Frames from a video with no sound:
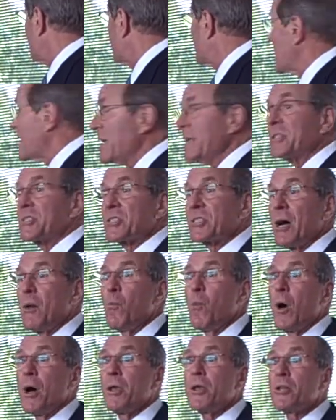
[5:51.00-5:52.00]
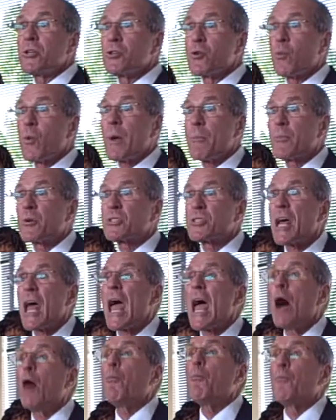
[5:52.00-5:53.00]
They need someone to
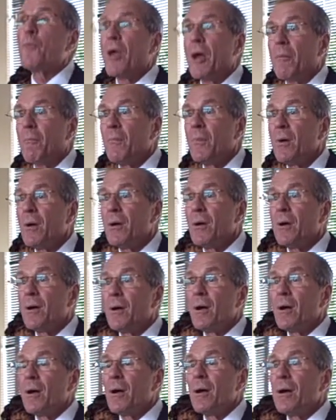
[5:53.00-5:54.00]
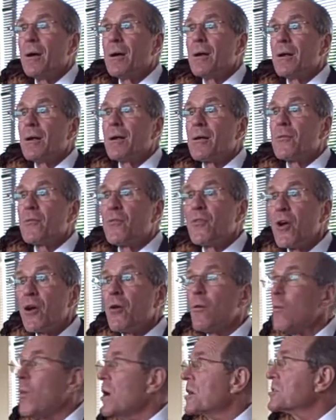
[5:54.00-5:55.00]
help them.
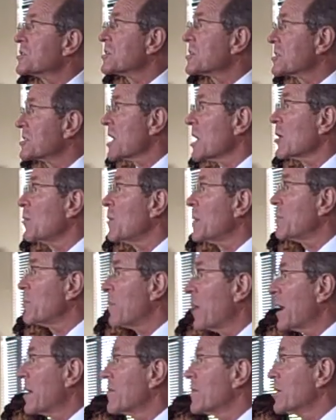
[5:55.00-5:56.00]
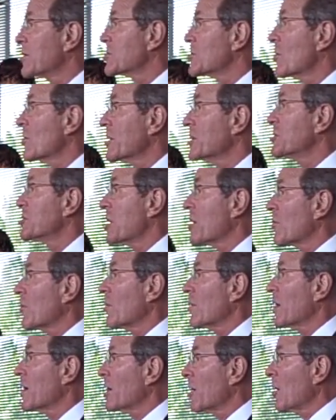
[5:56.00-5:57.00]
There was a settlement by the Attorney
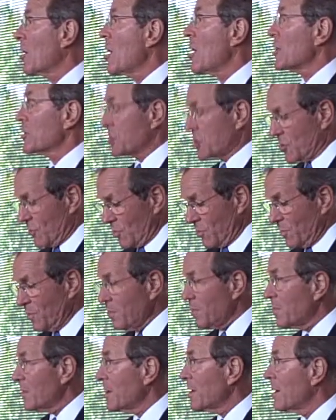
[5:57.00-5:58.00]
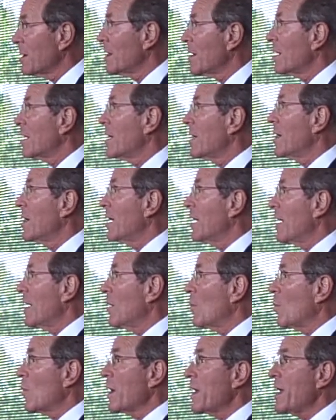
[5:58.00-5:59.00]
General in a lawsuit,
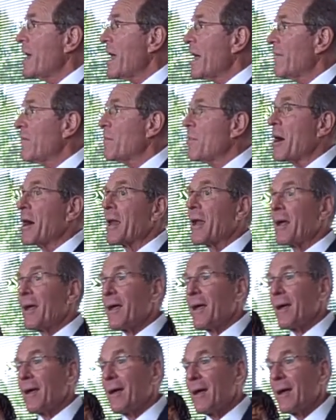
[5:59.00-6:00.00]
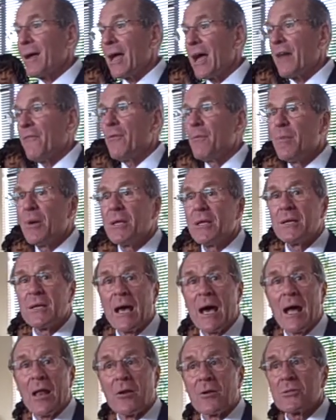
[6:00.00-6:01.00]
and we have about
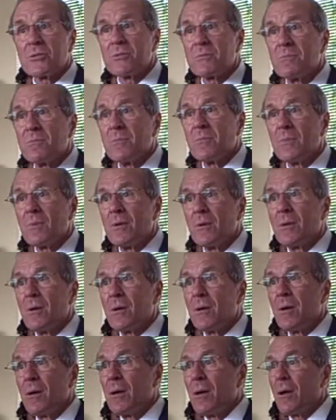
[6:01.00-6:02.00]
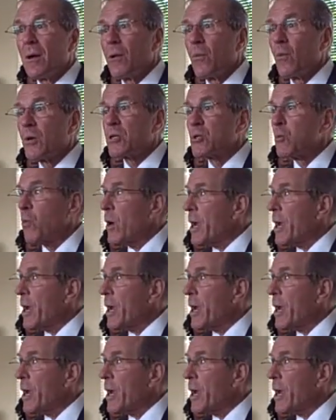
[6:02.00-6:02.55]
$500,000, which